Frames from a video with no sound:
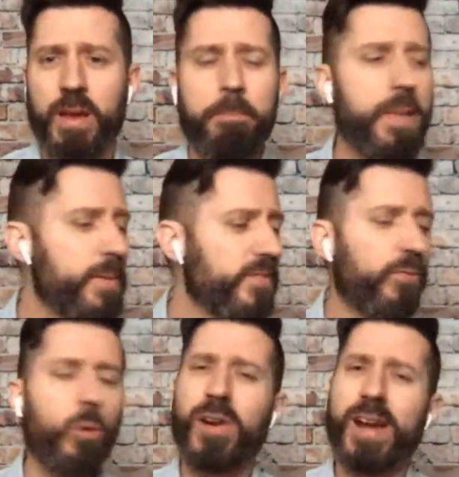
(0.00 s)
Maybe
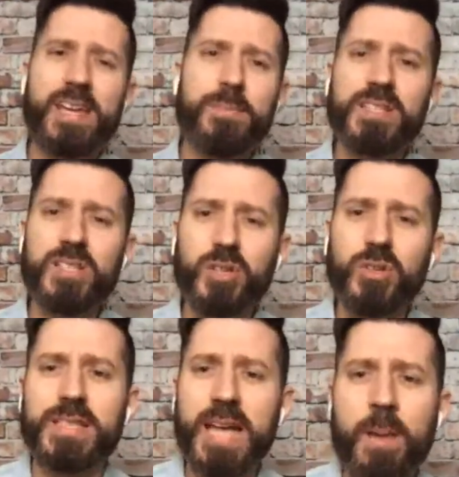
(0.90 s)
4 a.m. isn't a
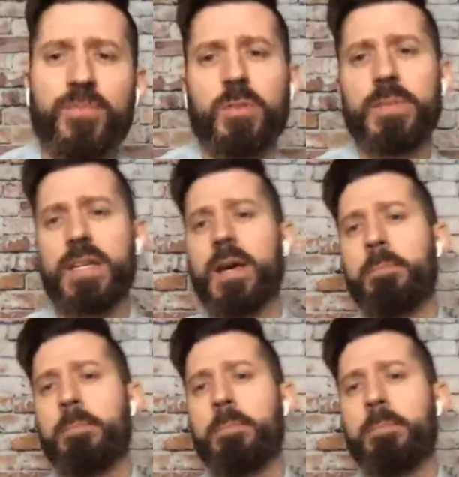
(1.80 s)
good time for me.